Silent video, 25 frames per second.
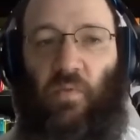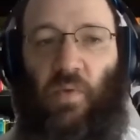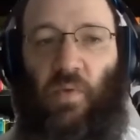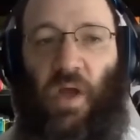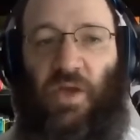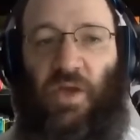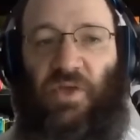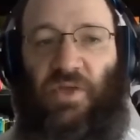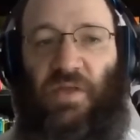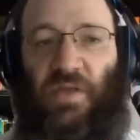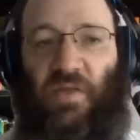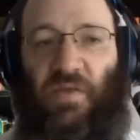
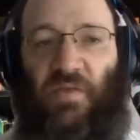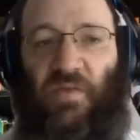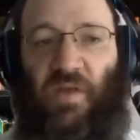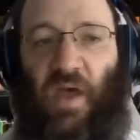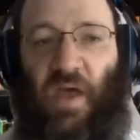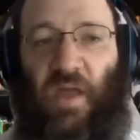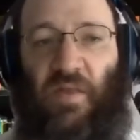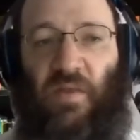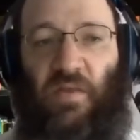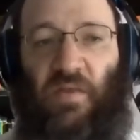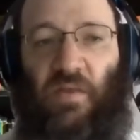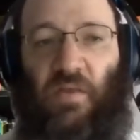Rashi
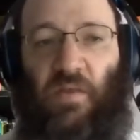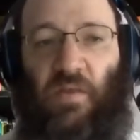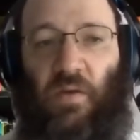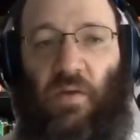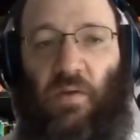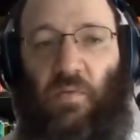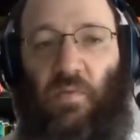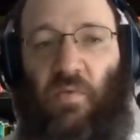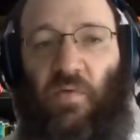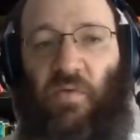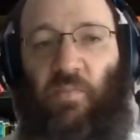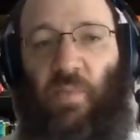cites that
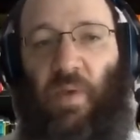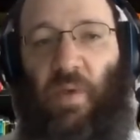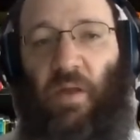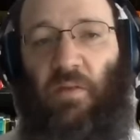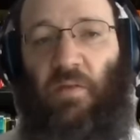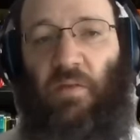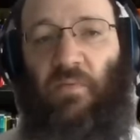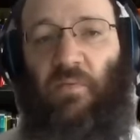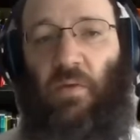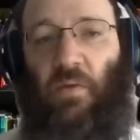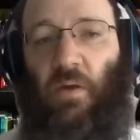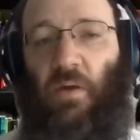their
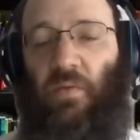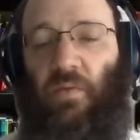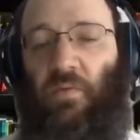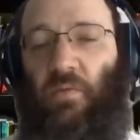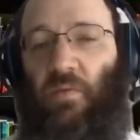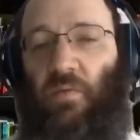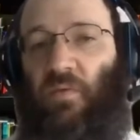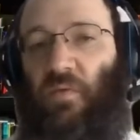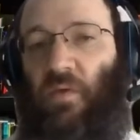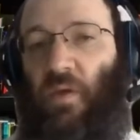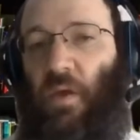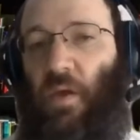respective
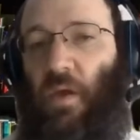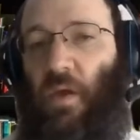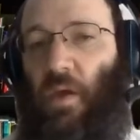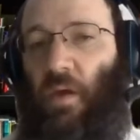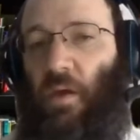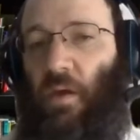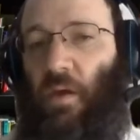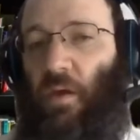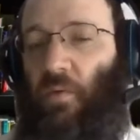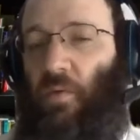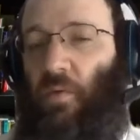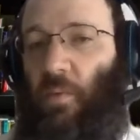authors,
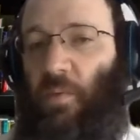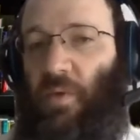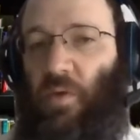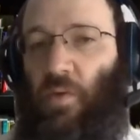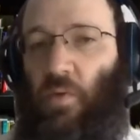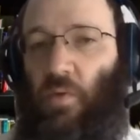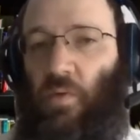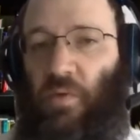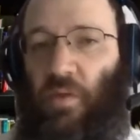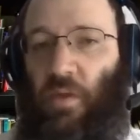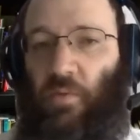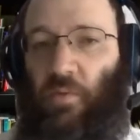Rabbi
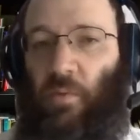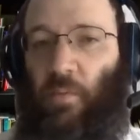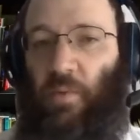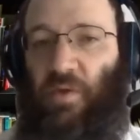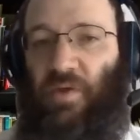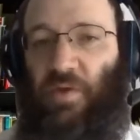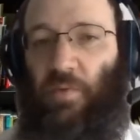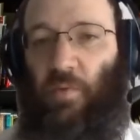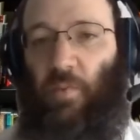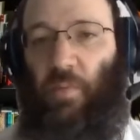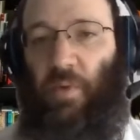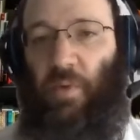Yehuda and Rabbi
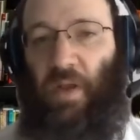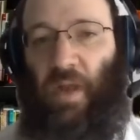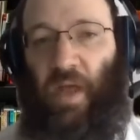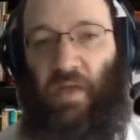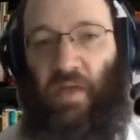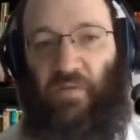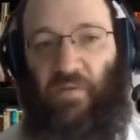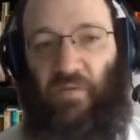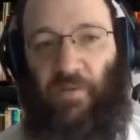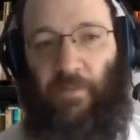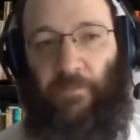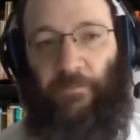Shimon ben
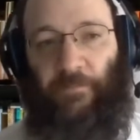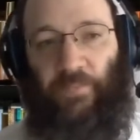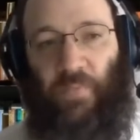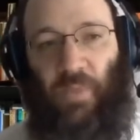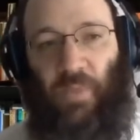Azzi.